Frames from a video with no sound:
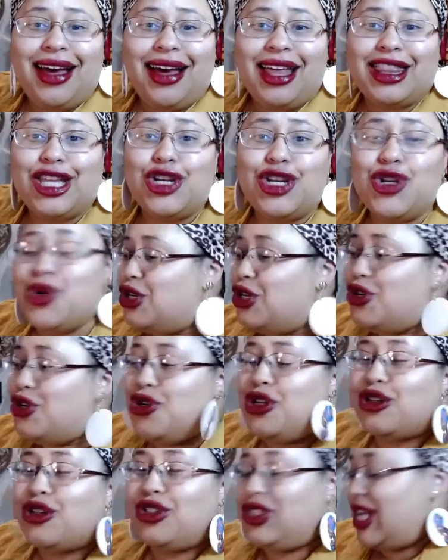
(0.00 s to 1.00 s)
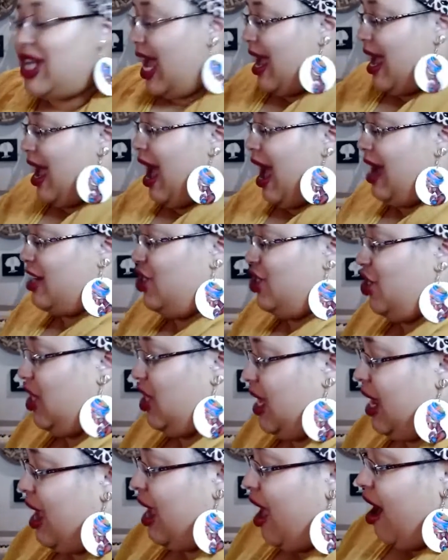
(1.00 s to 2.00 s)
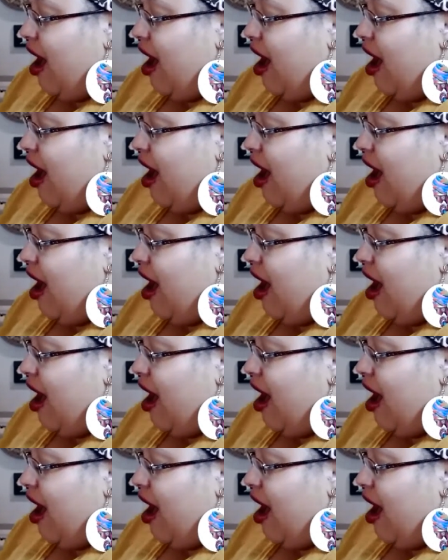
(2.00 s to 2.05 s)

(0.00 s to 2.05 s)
the new New Year's Day actually.